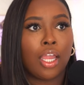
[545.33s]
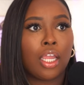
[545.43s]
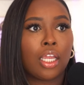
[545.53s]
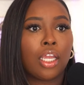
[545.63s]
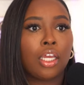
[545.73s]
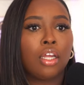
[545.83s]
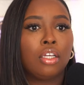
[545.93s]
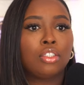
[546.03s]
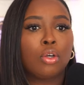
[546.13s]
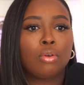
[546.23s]
And
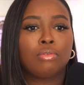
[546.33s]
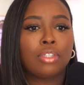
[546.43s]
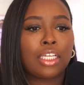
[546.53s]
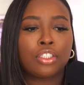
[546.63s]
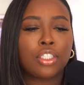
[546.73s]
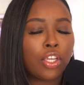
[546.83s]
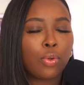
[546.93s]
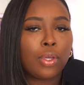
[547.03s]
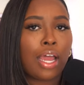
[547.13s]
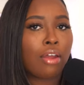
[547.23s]
so that should tell
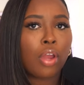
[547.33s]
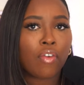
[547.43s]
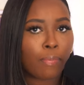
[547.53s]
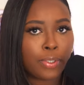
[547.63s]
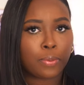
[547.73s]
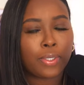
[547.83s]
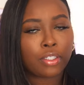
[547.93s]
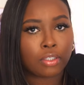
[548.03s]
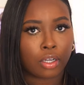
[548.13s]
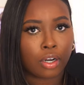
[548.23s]
you I don't have a push
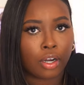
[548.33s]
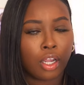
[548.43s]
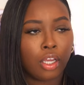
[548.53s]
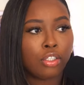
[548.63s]
button start.